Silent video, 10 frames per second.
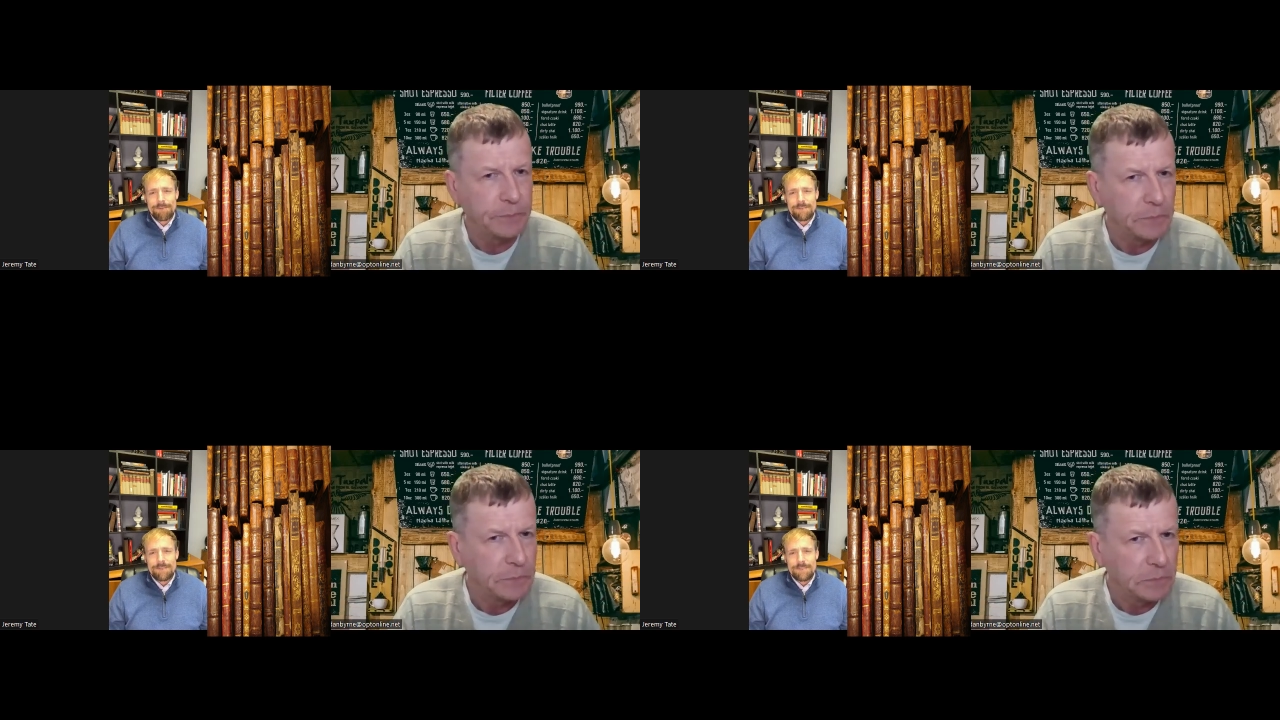
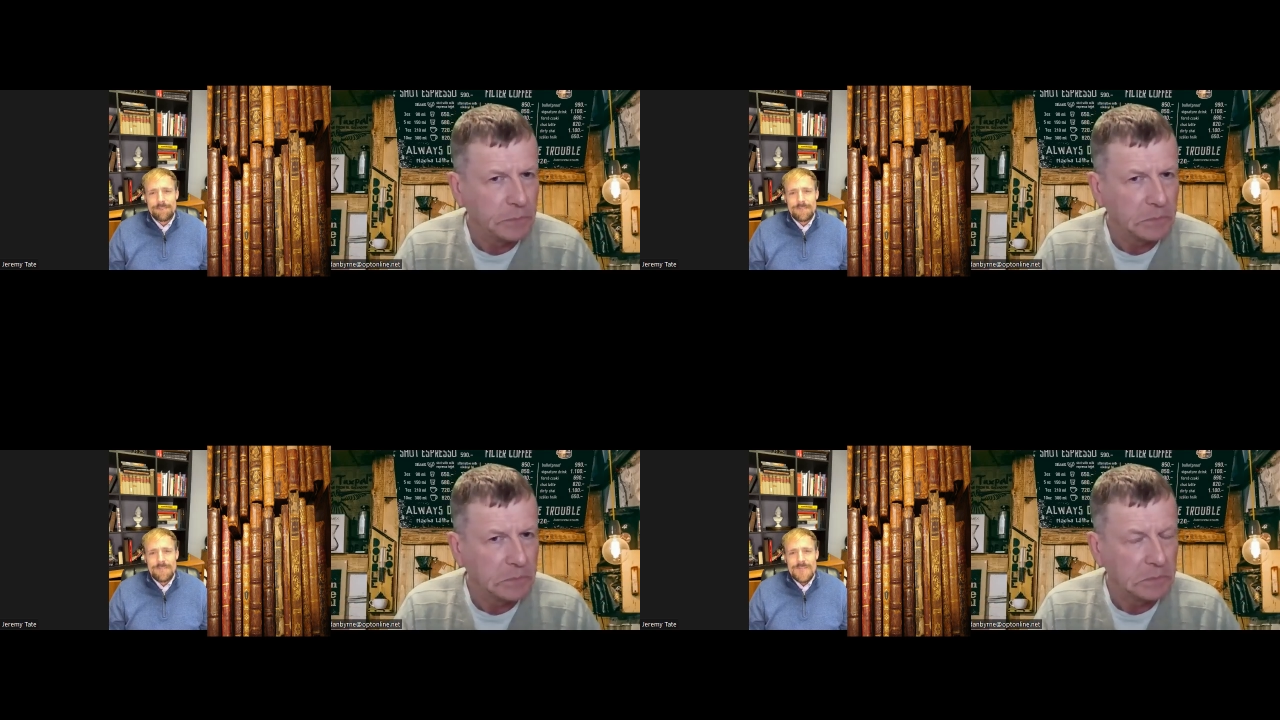
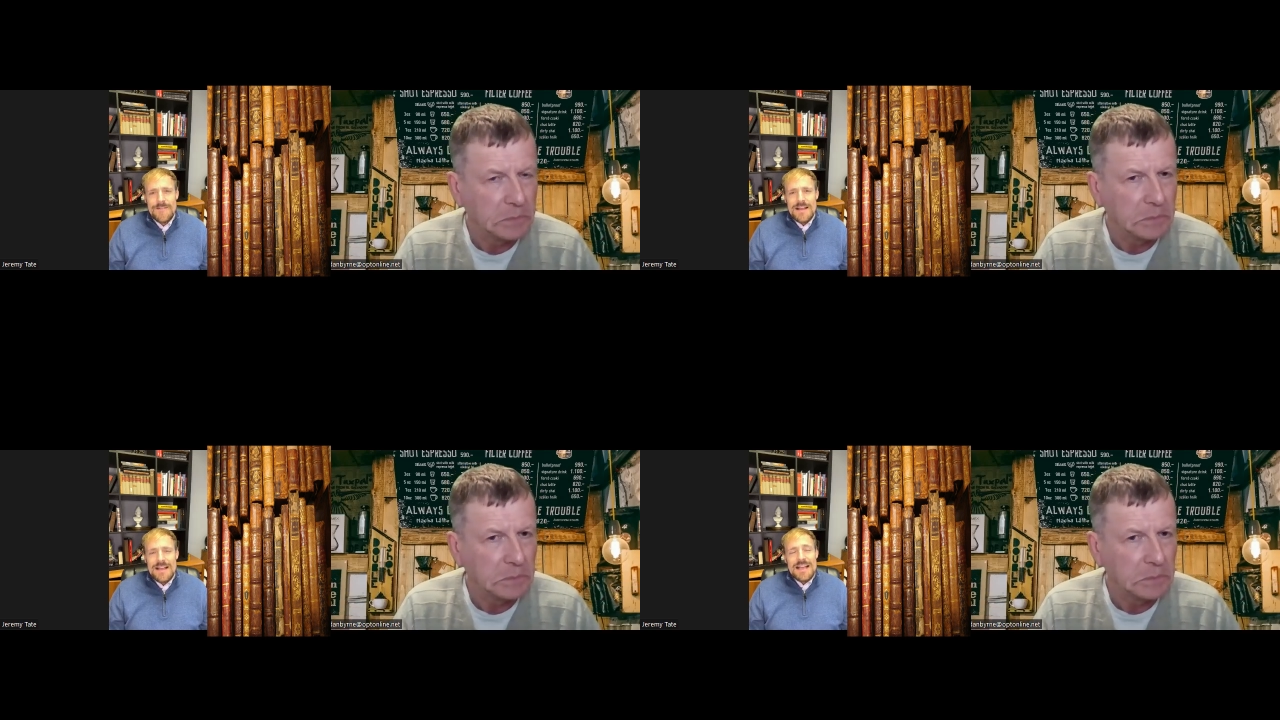
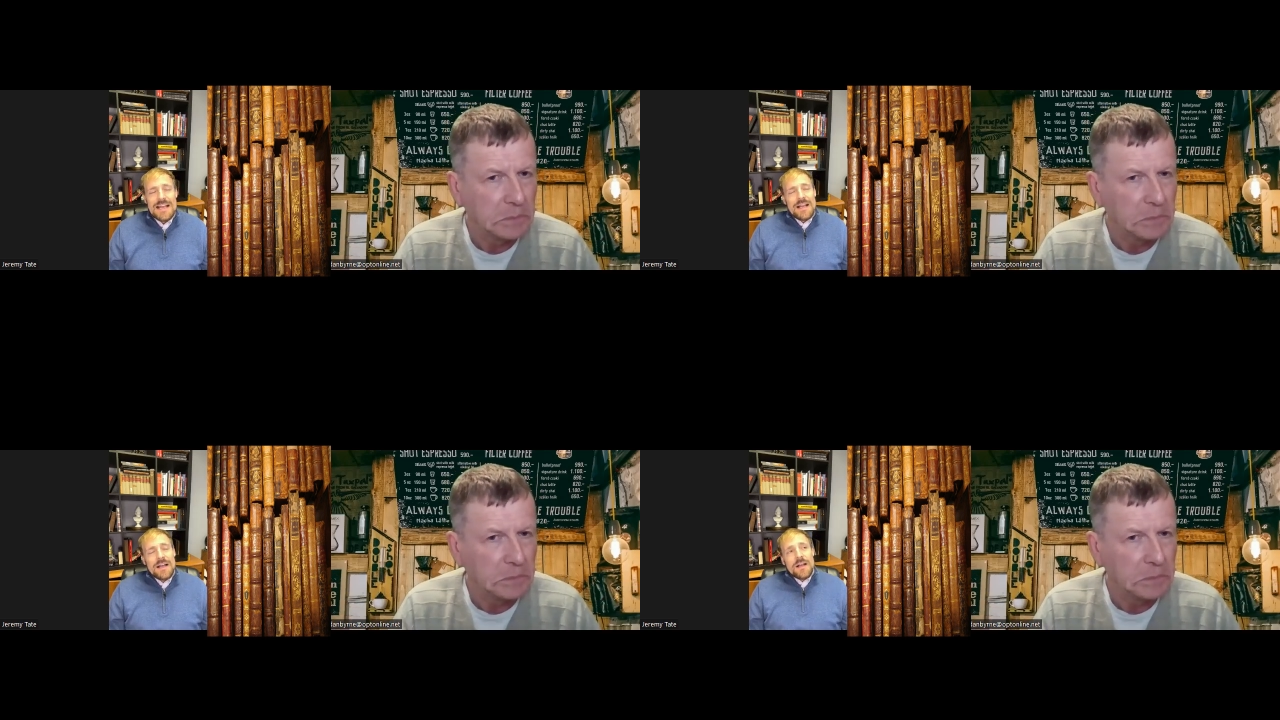
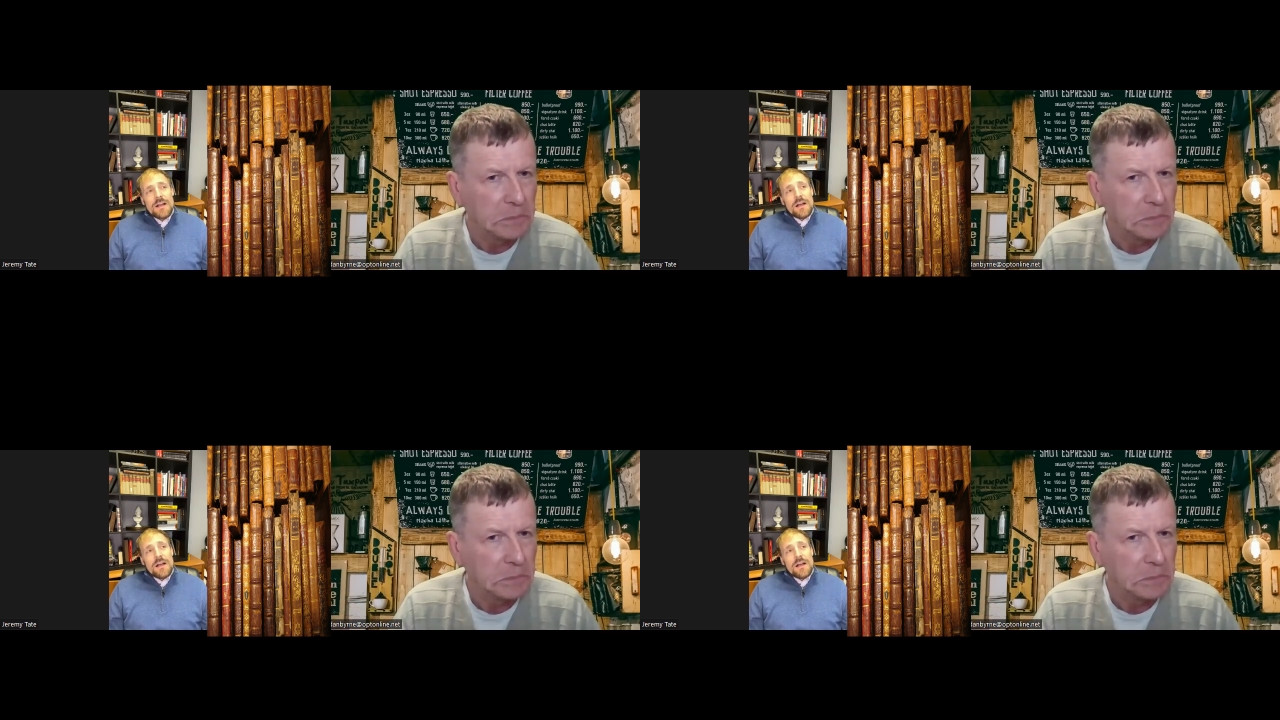(no one is talking)